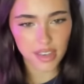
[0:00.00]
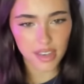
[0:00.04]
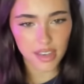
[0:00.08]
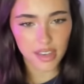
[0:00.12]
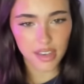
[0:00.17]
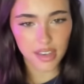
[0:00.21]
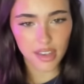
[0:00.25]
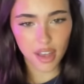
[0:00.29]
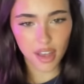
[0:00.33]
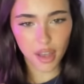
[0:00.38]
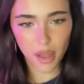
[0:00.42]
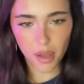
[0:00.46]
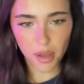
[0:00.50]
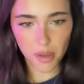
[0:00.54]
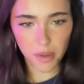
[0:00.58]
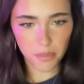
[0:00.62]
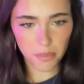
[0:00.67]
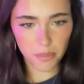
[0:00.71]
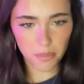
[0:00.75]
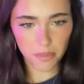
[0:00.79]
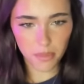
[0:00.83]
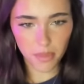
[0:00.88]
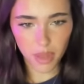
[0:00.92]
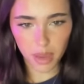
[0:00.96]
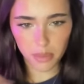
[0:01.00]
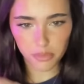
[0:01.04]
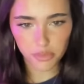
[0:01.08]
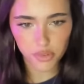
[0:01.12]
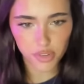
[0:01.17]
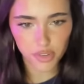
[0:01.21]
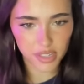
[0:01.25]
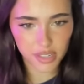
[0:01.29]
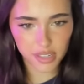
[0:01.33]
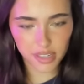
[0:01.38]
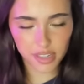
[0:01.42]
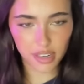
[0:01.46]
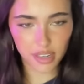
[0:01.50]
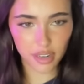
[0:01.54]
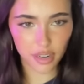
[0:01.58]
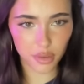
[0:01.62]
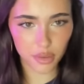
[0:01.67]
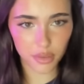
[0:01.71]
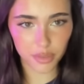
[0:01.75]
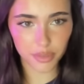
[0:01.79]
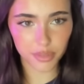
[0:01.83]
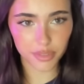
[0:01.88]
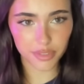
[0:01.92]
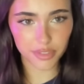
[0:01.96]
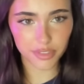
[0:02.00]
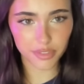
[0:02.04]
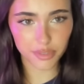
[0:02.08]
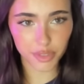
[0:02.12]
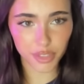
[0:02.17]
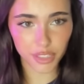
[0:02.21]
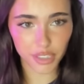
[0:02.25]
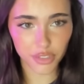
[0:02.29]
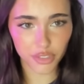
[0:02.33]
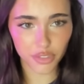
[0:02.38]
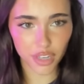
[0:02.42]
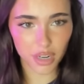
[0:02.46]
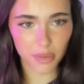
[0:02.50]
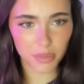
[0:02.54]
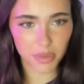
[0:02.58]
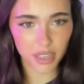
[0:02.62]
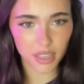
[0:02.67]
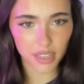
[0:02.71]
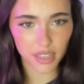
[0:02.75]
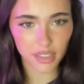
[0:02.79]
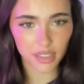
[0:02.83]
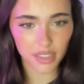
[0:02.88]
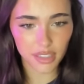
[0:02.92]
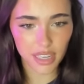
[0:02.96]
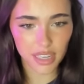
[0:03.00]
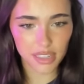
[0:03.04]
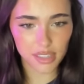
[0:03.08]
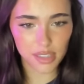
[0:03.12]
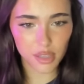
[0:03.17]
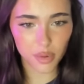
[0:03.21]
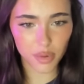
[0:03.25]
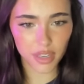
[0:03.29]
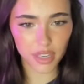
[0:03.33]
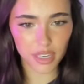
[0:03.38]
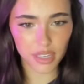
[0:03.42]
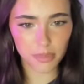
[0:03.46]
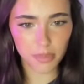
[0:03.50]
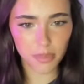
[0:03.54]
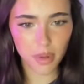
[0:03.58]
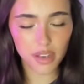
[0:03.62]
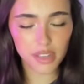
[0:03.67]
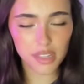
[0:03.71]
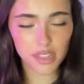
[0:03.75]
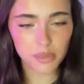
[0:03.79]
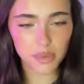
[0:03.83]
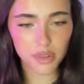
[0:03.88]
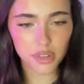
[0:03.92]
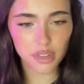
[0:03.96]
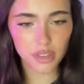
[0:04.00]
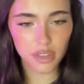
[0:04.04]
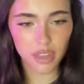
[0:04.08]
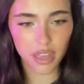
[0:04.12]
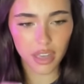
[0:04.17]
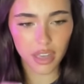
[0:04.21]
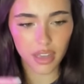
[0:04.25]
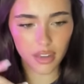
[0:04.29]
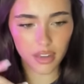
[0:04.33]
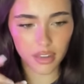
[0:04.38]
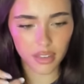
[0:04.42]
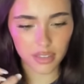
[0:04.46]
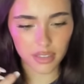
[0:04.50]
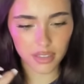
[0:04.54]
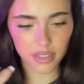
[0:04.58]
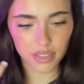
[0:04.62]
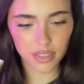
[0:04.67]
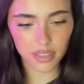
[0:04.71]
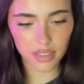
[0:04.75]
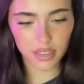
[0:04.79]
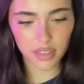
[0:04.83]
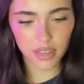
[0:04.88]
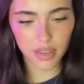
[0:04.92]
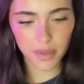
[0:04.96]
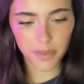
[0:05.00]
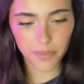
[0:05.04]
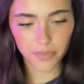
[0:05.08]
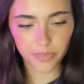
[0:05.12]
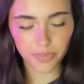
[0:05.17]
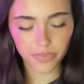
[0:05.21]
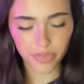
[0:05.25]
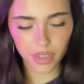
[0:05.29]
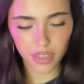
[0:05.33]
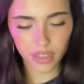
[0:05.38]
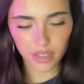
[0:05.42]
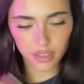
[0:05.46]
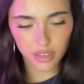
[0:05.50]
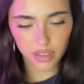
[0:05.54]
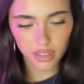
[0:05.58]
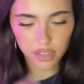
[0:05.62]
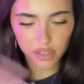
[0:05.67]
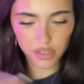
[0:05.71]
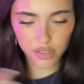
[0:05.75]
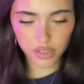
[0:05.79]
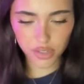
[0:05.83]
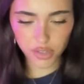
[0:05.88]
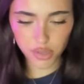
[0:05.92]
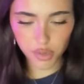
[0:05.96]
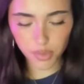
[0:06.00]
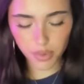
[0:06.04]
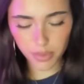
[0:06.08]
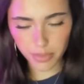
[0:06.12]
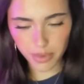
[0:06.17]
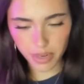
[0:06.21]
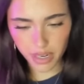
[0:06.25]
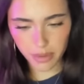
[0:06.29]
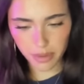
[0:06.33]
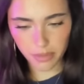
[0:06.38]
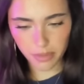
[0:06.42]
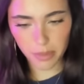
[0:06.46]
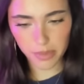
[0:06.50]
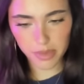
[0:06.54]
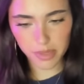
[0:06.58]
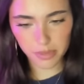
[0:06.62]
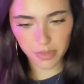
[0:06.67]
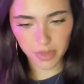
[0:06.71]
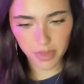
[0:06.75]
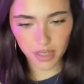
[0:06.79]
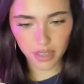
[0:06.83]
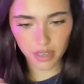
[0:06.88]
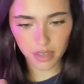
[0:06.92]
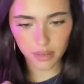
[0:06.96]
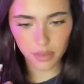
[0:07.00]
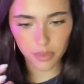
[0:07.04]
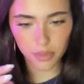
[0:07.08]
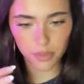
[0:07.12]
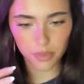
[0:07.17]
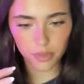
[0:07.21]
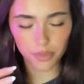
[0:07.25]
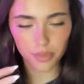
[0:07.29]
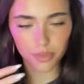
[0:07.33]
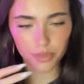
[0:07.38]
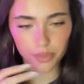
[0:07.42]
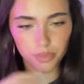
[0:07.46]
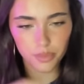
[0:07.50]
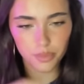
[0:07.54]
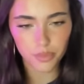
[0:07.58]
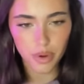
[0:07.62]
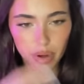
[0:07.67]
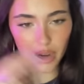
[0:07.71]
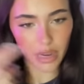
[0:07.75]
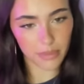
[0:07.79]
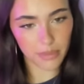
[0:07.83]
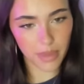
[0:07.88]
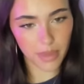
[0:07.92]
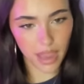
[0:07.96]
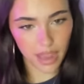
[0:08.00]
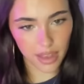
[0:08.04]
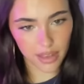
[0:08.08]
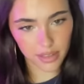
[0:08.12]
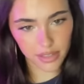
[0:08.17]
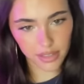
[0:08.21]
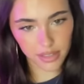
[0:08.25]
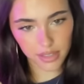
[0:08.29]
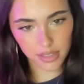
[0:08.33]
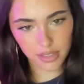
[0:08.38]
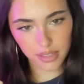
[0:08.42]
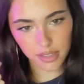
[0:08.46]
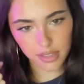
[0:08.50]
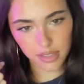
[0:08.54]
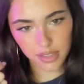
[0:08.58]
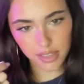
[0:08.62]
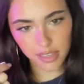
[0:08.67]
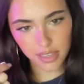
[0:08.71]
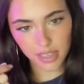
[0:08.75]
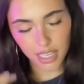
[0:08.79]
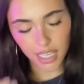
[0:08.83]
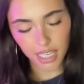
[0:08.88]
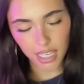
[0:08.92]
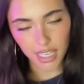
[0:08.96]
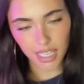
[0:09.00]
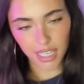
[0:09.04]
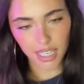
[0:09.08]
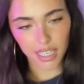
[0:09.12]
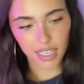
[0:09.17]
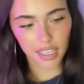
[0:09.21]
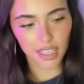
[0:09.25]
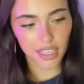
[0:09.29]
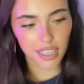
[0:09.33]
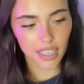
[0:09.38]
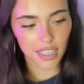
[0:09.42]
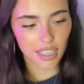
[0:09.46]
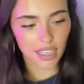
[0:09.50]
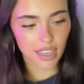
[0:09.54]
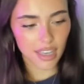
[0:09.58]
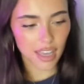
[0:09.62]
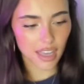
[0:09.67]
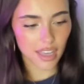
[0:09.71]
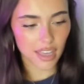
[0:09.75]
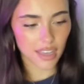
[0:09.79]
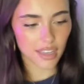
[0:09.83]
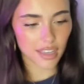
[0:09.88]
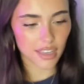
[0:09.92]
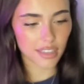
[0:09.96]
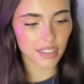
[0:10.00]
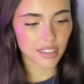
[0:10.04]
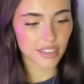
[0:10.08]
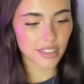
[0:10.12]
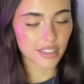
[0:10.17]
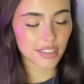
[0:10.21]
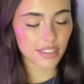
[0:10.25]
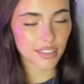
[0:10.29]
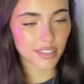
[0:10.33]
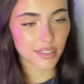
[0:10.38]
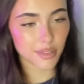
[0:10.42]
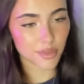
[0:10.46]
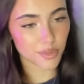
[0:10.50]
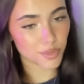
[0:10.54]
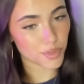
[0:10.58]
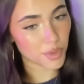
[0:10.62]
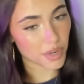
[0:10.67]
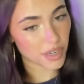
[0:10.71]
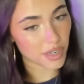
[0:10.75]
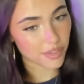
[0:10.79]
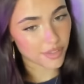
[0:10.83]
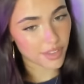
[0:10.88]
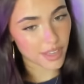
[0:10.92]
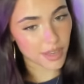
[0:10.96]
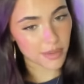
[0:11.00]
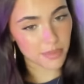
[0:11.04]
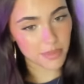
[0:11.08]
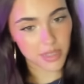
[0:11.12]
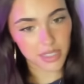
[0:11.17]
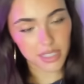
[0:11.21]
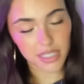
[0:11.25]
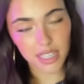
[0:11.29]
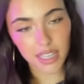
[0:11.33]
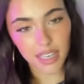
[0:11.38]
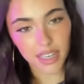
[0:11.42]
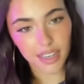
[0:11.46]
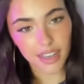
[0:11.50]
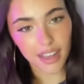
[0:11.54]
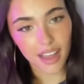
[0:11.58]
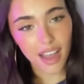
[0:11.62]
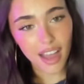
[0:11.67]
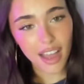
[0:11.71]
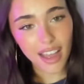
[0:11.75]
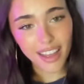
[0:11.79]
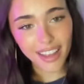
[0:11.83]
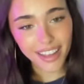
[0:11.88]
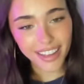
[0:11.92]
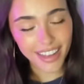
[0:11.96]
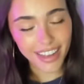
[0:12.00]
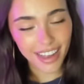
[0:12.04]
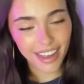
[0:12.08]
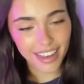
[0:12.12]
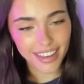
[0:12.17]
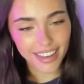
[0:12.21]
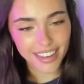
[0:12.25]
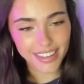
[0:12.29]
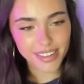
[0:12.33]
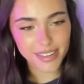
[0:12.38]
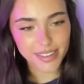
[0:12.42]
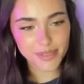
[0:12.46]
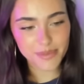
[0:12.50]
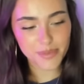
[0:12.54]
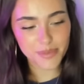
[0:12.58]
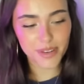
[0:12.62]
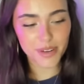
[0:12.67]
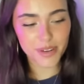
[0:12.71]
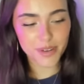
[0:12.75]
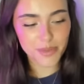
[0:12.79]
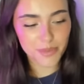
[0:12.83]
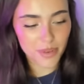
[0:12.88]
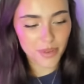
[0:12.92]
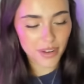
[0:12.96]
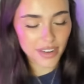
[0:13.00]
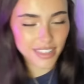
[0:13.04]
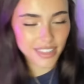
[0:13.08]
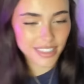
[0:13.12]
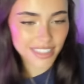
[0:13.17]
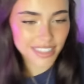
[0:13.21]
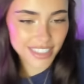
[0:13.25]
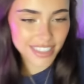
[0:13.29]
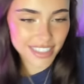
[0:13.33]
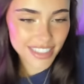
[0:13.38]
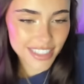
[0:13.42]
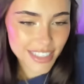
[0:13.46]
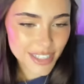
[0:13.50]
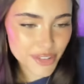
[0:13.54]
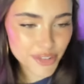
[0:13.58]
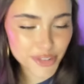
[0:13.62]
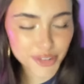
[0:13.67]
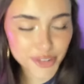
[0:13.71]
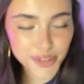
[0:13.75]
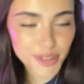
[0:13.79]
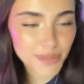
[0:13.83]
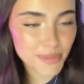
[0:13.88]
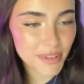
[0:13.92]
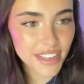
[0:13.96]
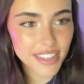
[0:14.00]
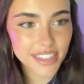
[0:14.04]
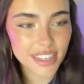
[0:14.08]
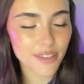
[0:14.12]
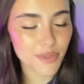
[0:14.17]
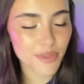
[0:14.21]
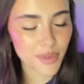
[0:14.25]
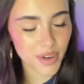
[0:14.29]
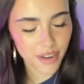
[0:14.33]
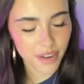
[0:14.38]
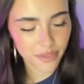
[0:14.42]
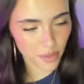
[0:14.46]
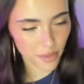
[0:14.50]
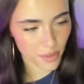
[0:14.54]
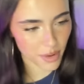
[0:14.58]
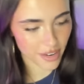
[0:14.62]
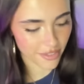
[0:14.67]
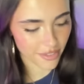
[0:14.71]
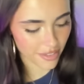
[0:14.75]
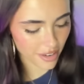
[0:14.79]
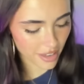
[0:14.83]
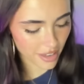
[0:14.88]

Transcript: Um, I'm just you know really trying to be as low key as possible. And these two women come up to me wearing masks and one of them is like, "Hi, I, you know, wanted to introduce myself, whatever, whatever."